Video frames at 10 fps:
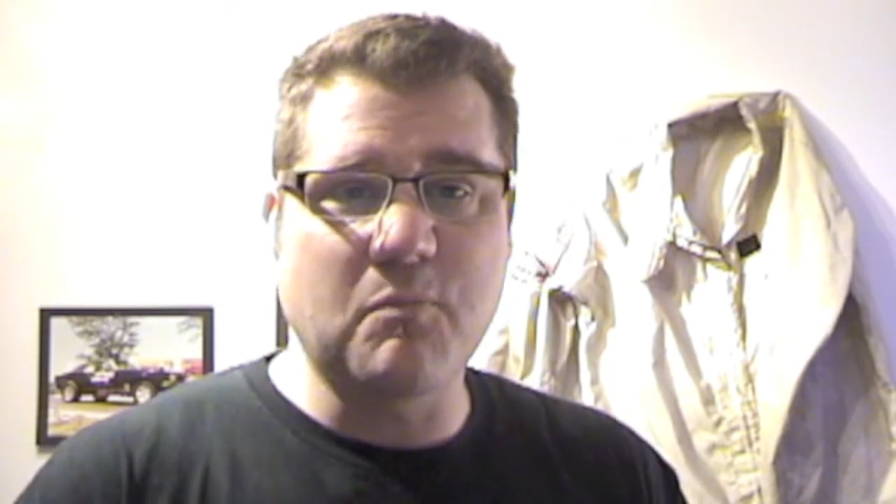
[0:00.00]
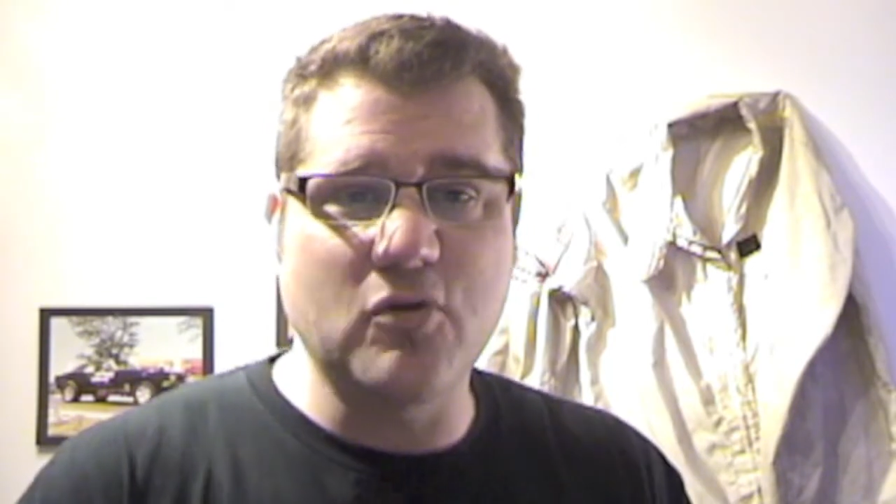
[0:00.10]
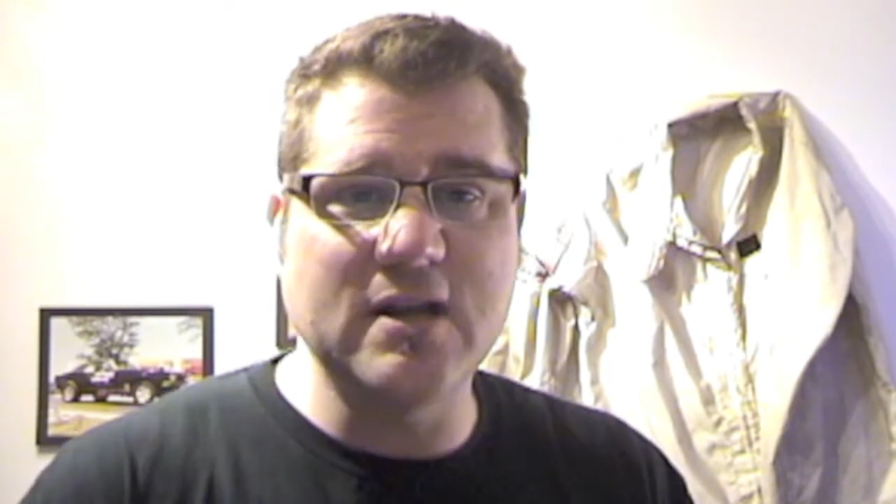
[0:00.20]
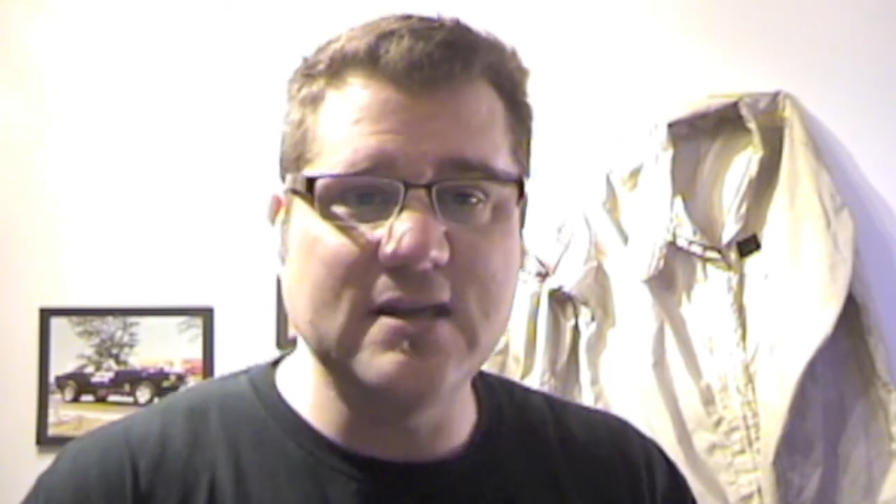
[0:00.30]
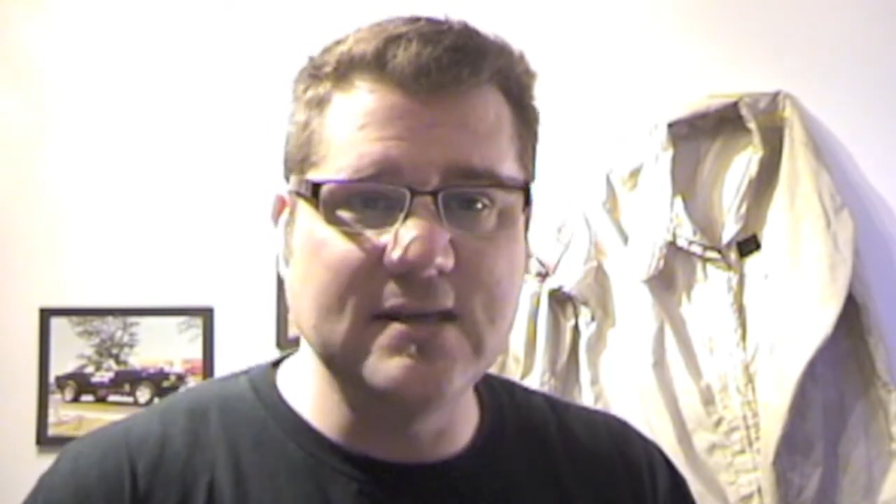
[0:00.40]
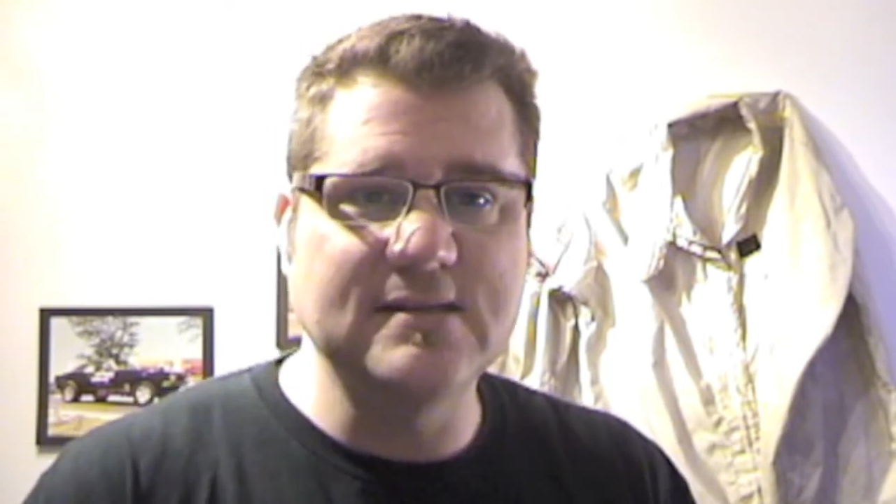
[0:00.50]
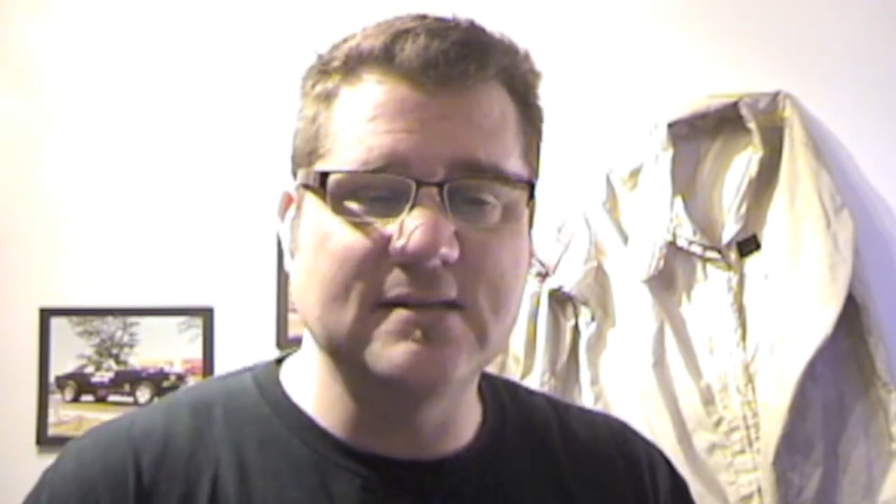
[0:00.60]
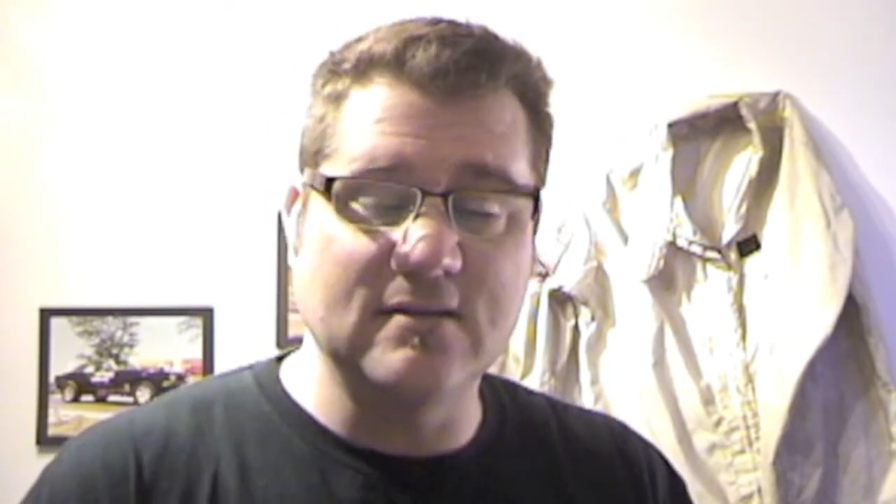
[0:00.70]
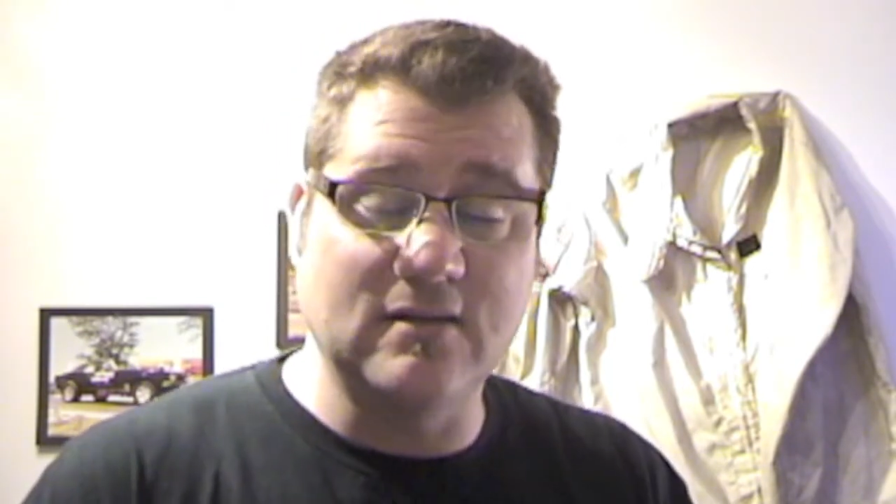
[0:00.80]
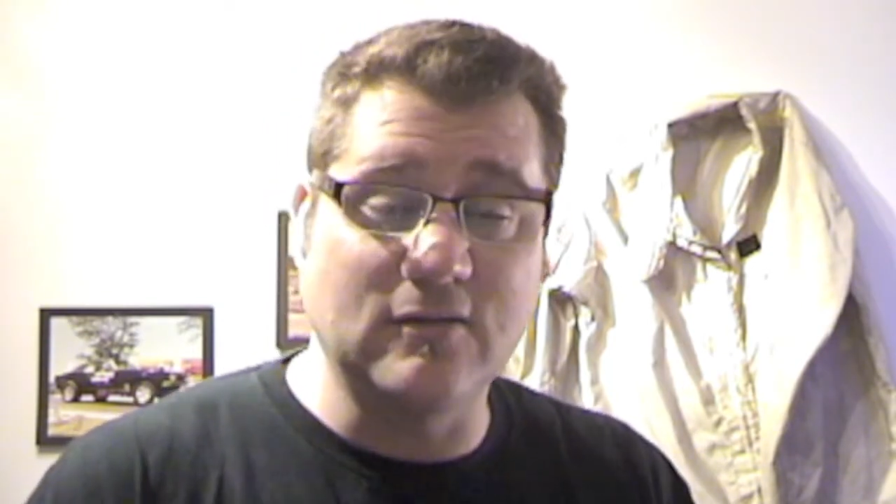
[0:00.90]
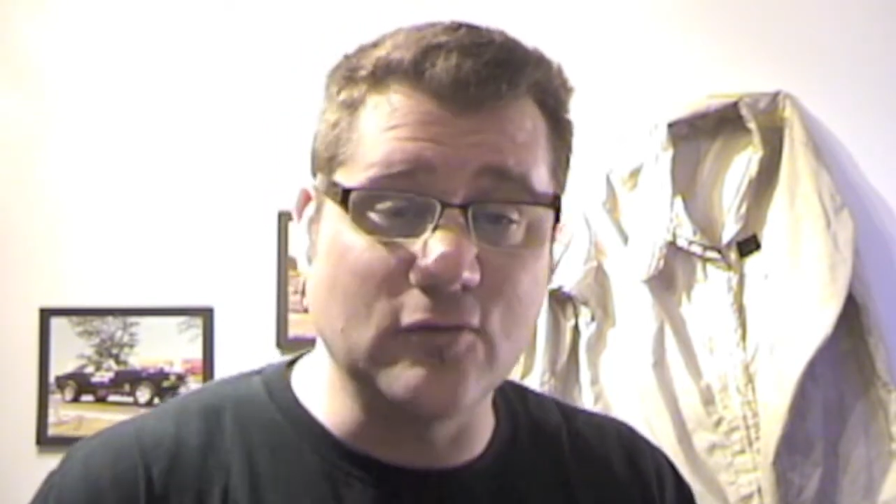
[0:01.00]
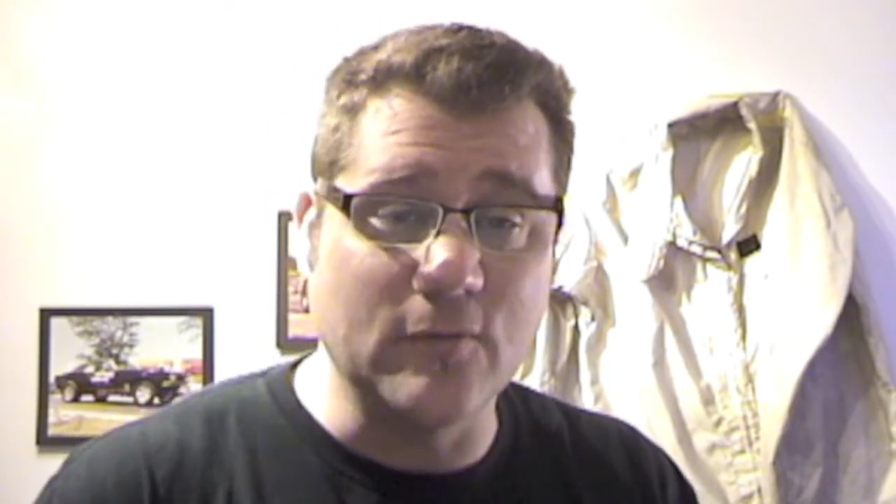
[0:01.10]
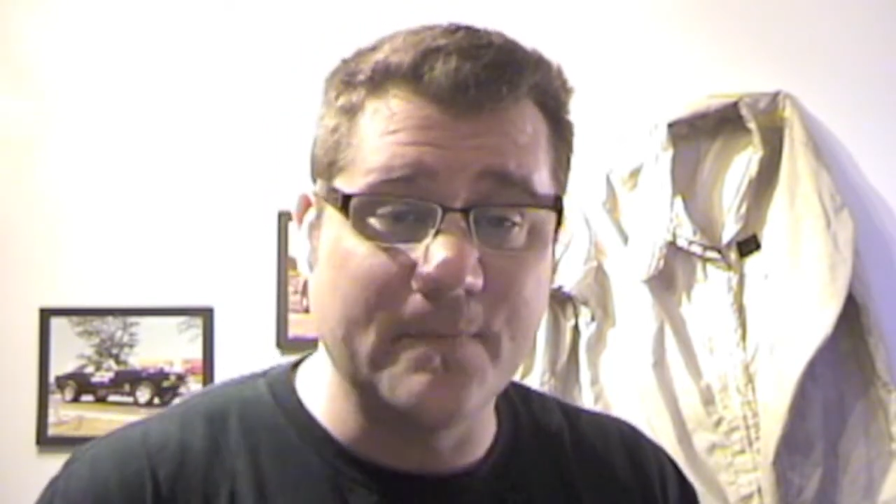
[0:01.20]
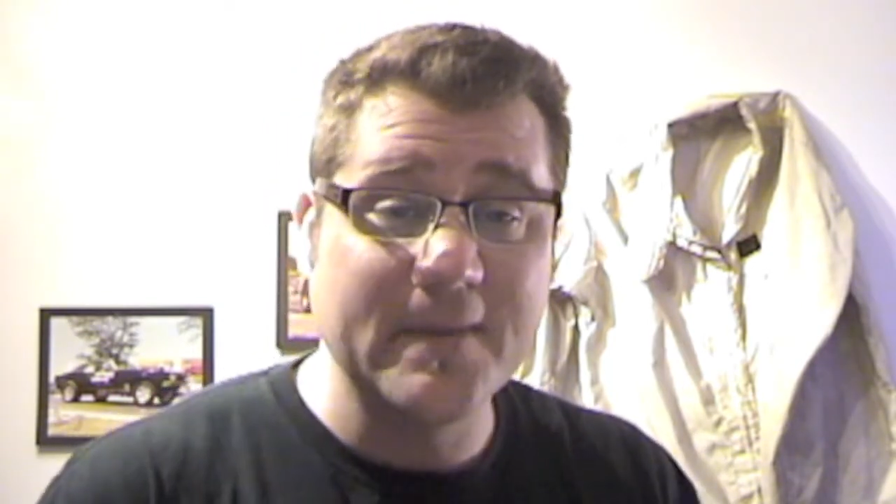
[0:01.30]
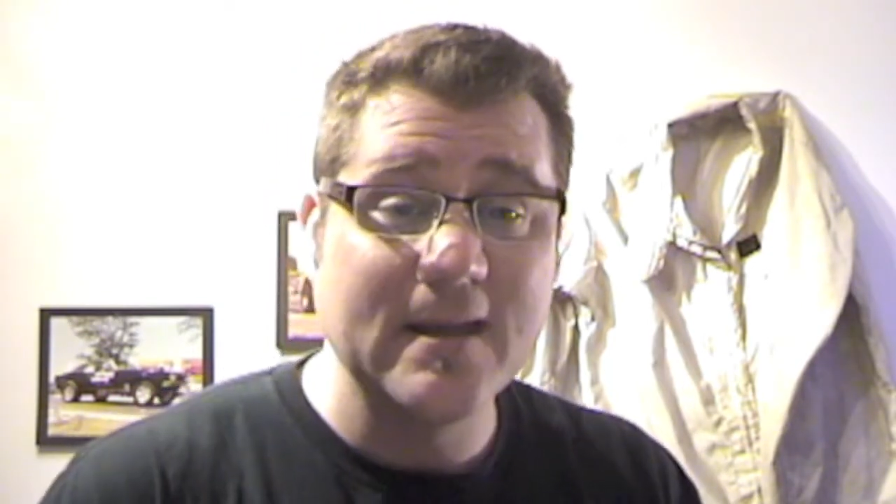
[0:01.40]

pretty easy to do.